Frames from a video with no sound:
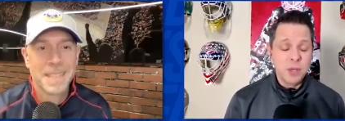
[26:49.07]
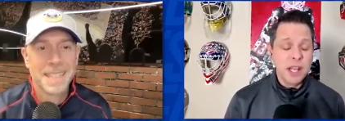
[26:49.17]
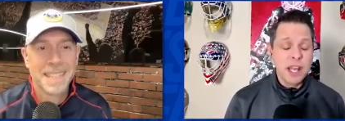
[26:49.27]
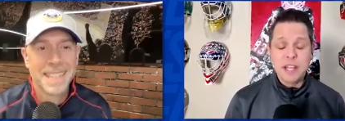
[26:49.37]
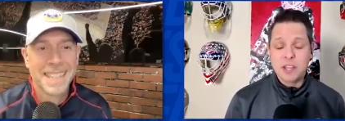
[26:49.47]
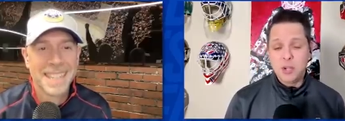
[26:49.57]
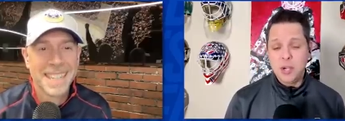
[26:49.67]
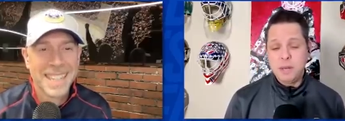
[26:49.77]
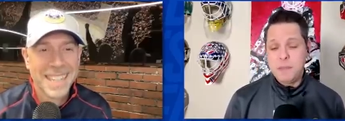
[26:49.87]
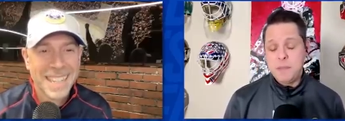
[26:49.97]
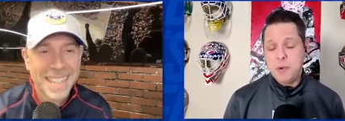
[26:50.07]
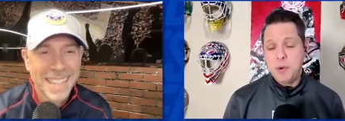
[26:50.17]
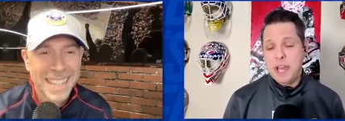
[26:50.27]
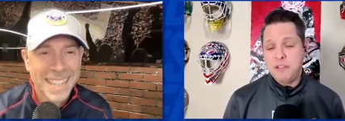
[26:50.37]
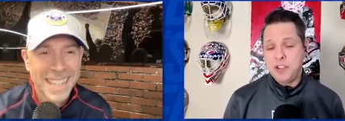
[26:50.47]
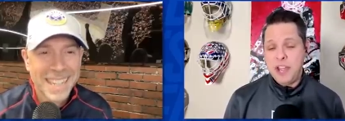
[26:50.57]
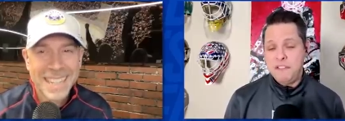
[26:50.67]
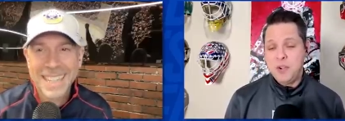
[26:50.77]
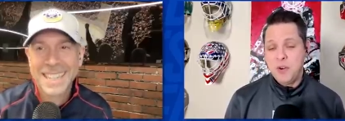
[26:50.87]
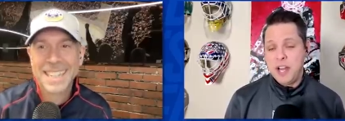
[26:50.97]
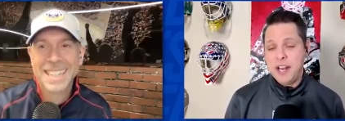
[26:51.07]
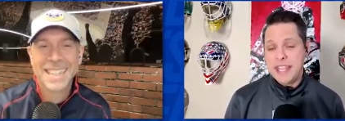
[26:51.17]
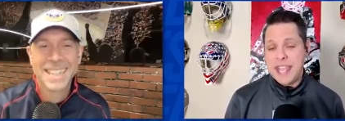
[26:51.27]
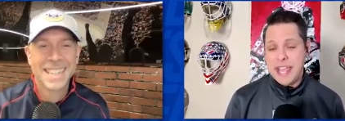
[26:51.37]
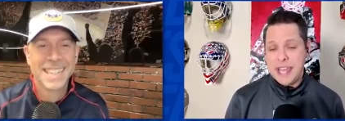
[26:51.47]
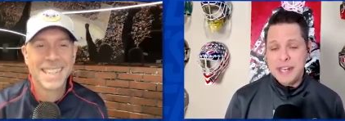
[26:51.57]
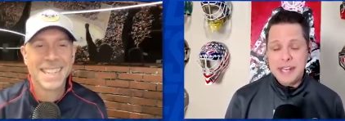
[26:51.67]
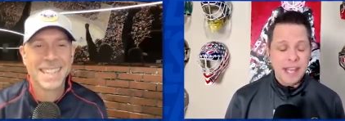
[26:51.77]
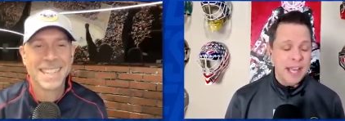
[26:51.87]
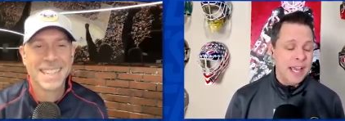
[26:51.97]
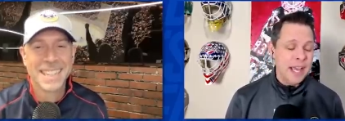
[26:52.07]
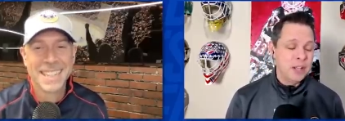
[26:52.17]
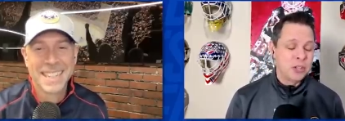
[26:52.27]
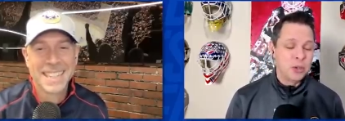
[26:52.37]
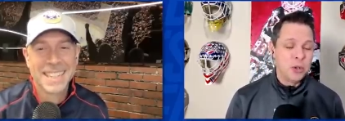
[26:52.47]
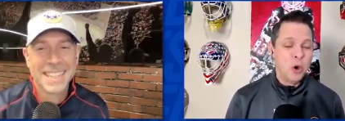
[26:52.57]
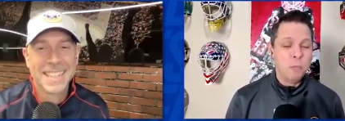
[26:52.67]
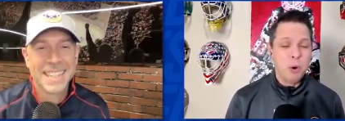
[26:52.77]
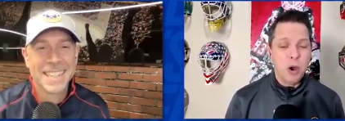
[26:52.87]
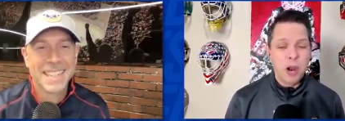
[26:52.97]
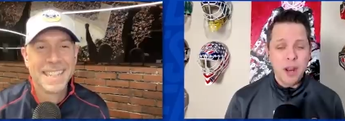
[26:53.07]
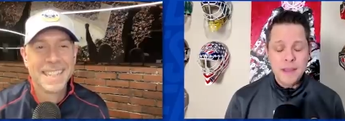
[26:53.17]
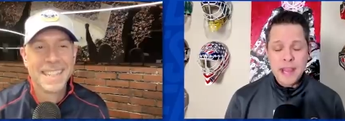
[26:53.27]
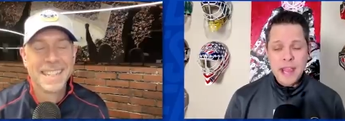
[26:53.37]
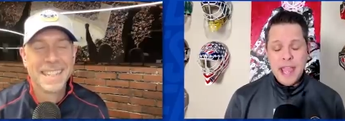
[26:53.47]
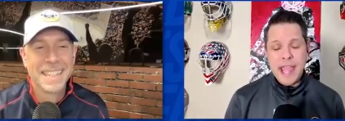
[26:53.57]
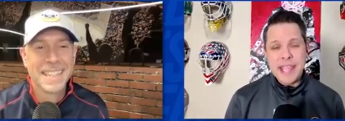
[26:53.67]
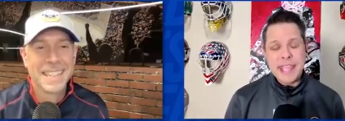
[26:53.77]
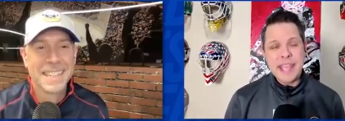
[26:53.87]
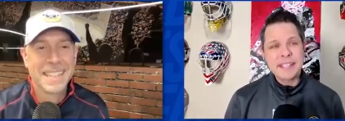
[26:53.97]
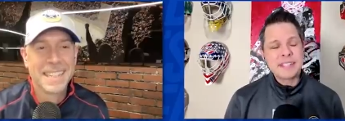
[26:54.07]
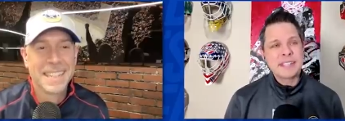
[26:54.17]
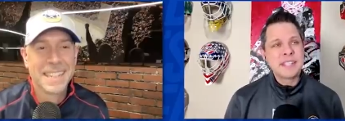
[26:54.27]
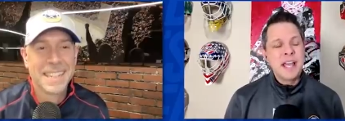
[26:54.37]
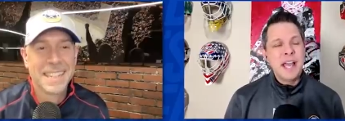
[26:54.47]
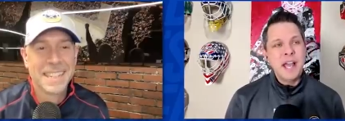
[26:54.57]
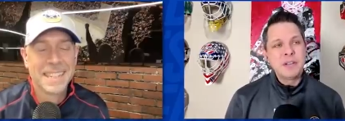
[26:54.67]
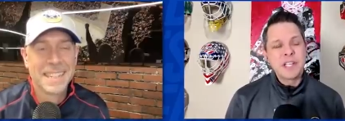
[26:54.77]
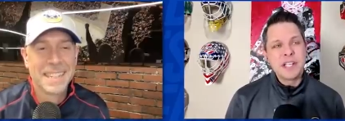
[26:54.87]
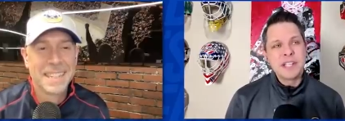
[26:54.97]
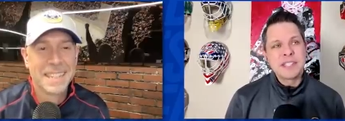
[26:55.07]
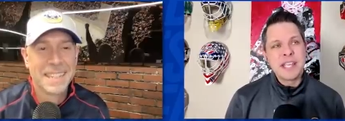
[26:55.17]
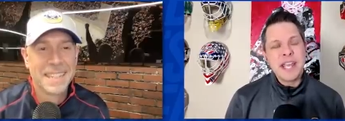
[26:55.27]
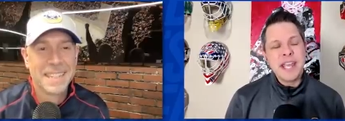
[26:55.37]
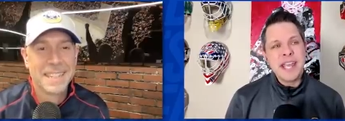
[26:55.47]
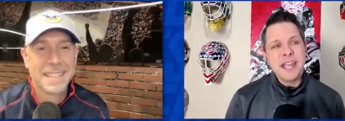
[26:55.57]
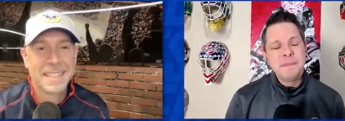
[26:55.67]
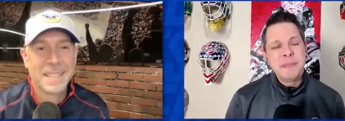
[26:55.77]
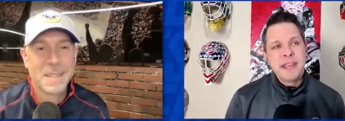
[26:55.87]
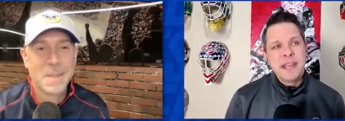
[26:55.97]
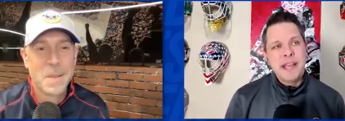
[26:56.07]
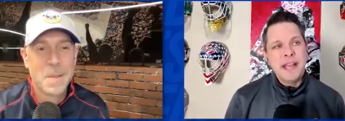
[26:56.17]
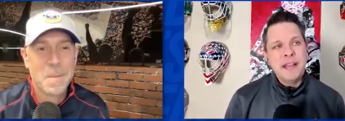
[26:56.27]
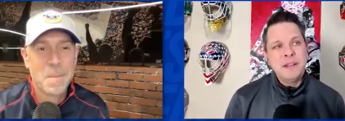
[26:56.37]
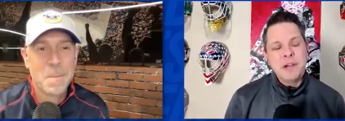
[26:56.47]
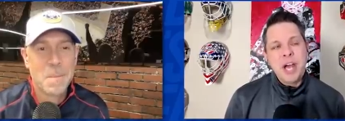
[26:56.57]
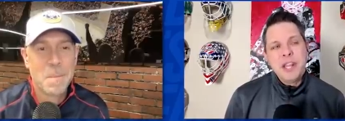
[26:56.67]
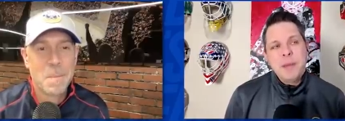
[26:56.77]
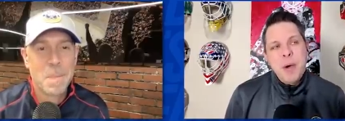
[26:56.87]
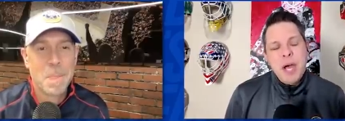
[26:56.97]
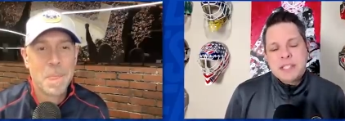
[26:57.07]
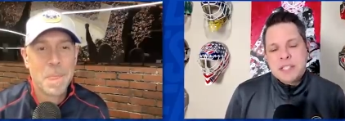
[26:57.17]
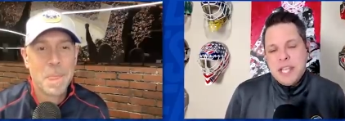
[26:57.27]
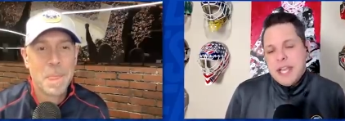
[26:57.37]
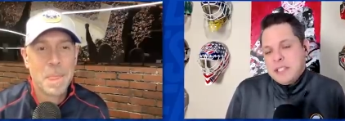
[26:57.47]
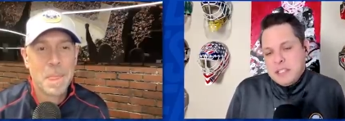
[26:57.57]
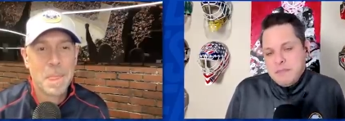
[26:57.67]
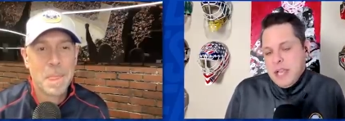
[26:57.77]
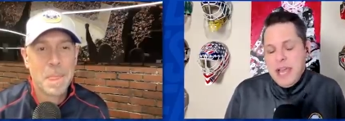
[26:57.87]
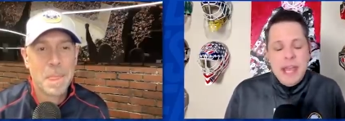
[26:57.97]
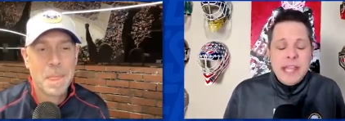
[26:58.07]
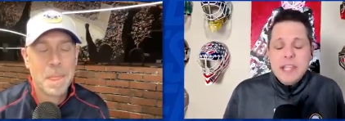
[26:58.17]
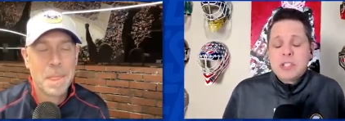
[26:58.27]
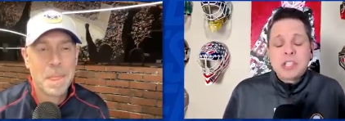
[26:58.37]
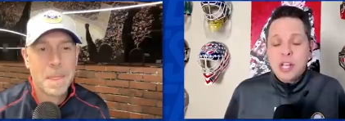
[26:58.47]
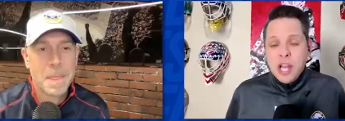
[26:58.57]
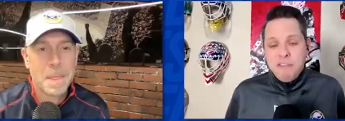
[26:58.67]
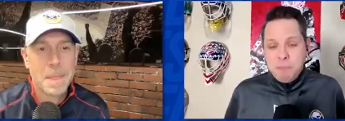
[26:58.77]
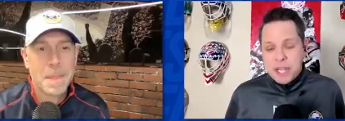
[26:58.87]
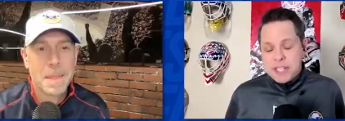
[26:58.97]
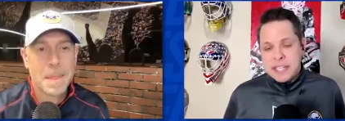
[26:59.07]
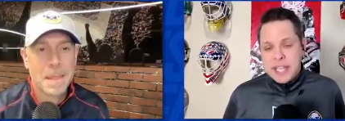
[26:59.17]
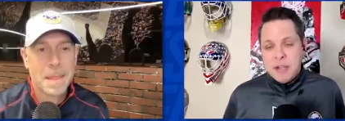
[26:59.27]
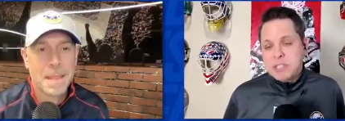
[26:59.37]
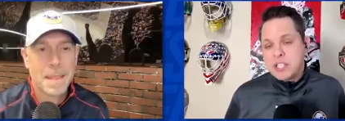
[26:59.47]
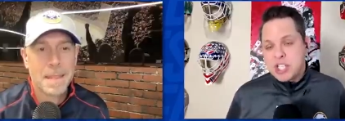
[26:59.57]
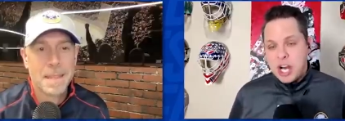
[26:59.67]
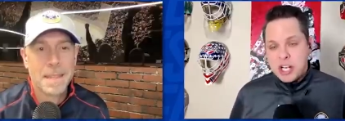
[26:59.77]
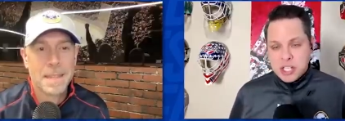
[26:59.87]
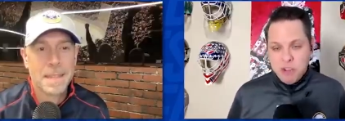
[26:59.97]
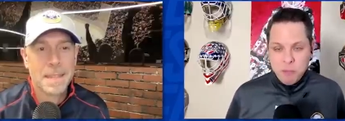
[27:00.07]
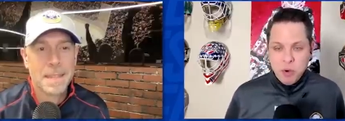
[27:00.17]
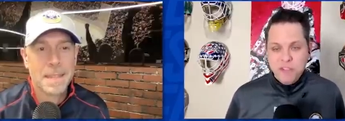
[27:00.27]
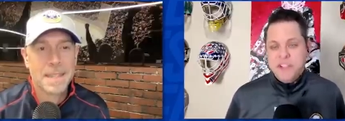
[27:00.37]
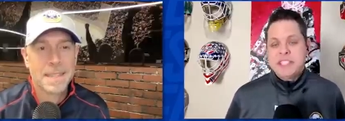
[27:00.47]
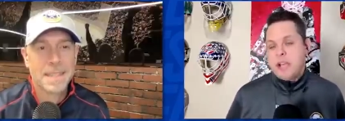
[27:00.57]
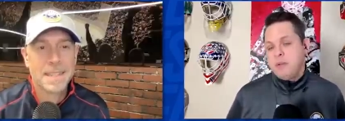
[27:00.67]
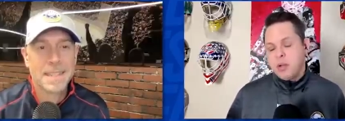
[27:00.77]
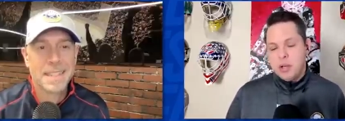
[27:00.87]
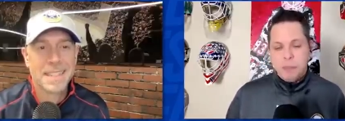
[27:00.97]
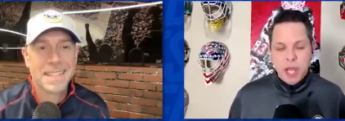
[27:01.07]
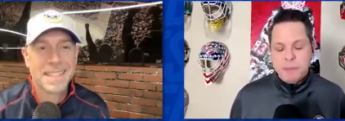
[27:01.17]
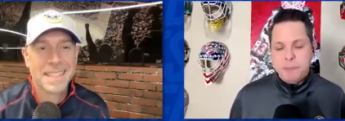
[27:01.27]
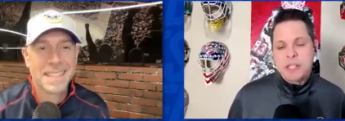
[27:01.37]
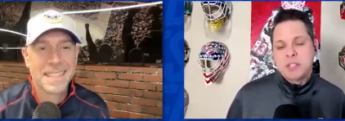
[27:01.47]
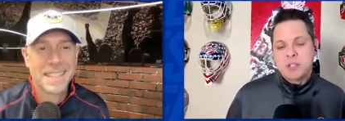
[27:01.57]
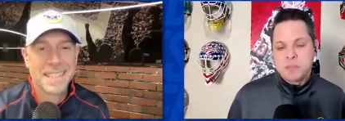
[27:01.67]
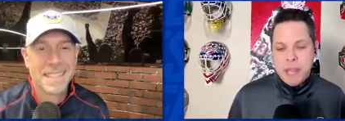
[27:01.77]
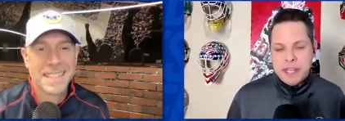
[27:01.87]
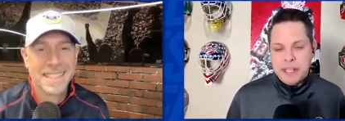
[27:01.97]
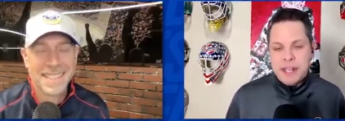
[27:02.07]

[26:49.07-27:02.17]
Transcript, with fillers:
Speaker 1: like to, and maybe we'll have to have you on again uh, to know more. I guess I was gonna say I, on the bus. You guys, I, I used to love busing. I was in charge of the movies. I would go to Blockbusters back in the